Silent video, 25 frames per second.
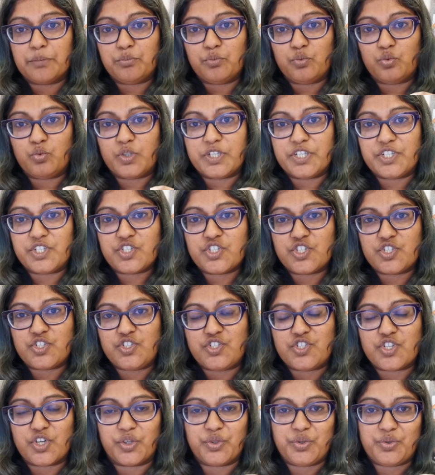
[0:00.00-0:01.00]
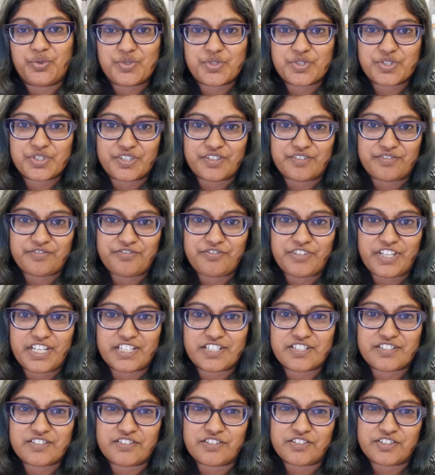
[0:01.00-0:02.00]
which don't
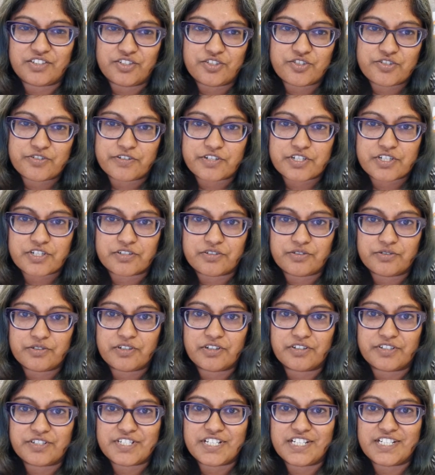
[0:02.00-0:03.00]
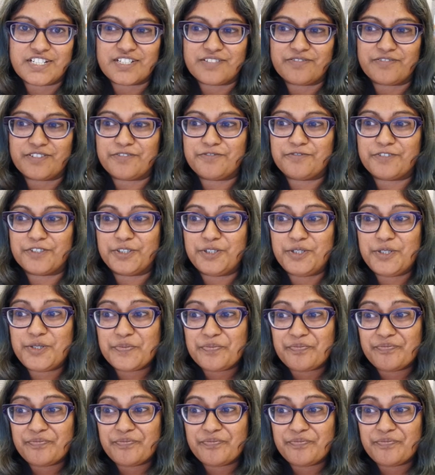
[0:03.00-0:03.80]
affect the nutritional content of the food.